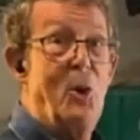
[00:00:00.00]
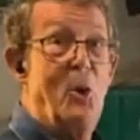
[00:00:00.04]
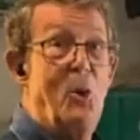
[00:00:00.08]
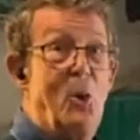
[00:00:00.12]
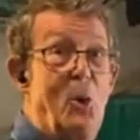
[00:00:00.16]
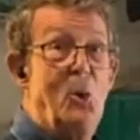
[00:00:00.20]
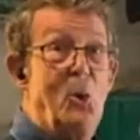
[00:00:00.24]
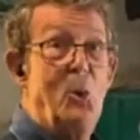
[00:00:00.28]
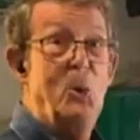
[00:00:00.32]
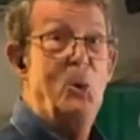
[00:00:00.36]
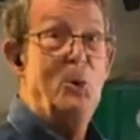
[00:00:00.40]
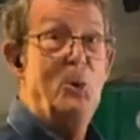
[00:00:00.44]
which
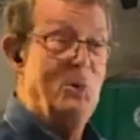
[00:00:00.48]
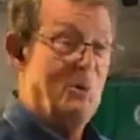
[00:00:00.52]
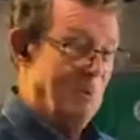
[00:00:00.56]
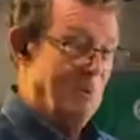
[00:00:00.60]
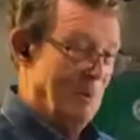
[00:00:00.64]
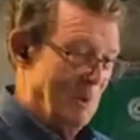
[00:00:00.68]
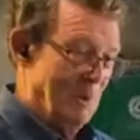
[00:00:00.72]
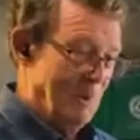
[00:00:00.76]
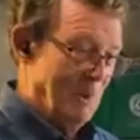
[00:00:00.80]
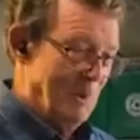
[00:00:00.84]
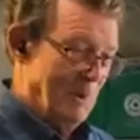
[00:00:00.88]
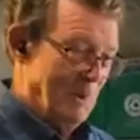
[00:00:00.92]
is an
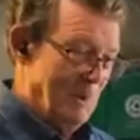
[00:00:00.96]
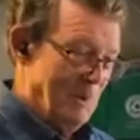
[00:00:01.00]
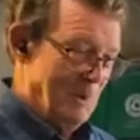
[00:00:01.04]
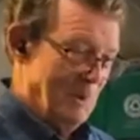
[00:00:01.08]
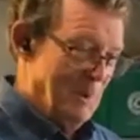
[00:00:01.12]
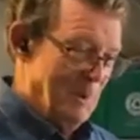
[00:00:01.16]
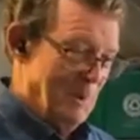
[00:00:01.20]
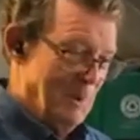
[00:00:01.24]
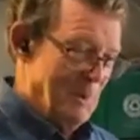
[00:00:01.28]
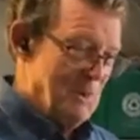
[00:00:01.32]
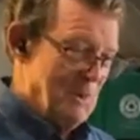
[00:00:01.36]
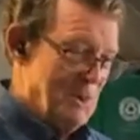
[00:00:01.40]
old
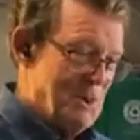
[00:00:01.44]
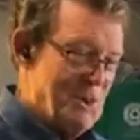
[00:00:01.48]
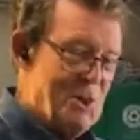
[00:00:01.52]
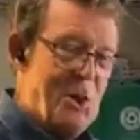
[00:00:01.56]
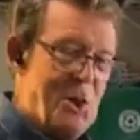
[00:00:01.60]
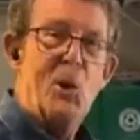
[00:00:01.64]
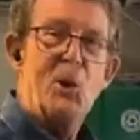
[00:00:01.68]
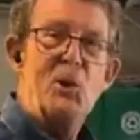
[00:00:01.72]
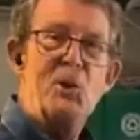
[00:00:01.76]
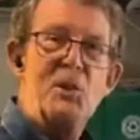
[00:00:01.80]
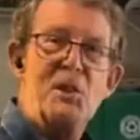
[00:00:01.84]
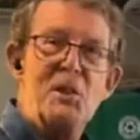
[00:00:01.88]

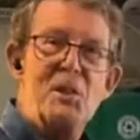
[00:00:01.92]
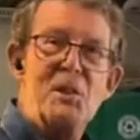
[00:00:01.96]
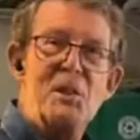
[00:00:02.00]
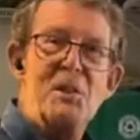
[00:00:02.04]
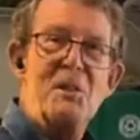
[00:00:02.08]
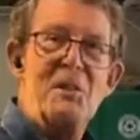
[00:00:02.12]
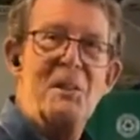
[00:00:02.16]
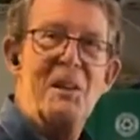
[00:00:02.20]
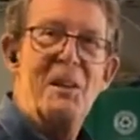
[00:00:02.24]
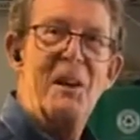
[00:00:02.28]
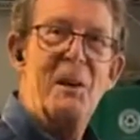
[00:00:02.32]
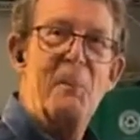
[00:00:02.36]

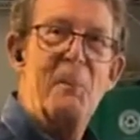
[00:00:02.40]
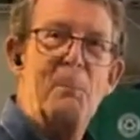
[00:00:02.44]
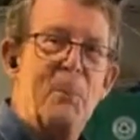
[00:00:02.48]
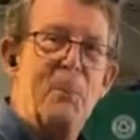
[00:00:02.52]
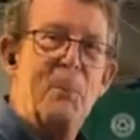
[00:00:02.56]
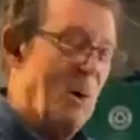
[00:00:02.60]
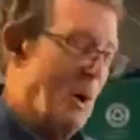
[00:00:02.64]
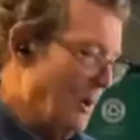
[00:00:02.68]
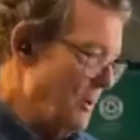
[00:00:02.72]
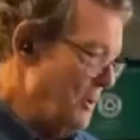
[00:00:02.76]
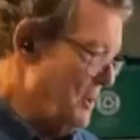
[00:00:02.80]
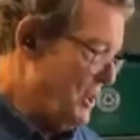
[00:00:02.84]

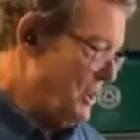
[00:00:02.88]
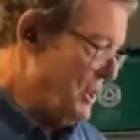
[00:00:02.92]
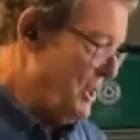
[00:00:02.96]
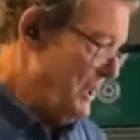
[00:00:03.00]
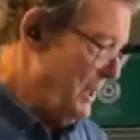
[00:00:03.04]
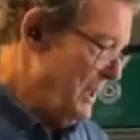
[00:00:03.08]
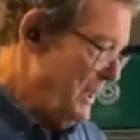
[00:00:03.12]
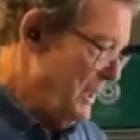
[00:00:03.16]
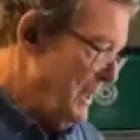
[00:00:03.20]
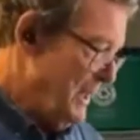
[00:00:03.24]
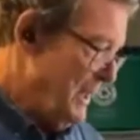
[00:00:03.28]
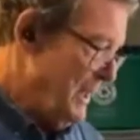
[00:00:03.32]
salts
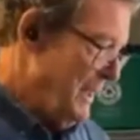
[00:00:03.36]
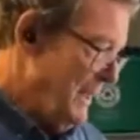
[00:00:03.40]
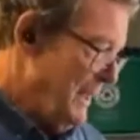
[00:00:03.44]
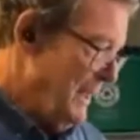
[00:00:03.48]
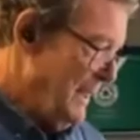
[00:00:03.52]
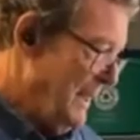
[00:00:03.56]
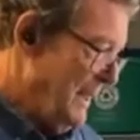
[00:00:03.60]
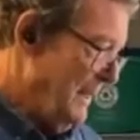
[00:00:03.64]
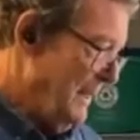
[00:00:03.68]
approach.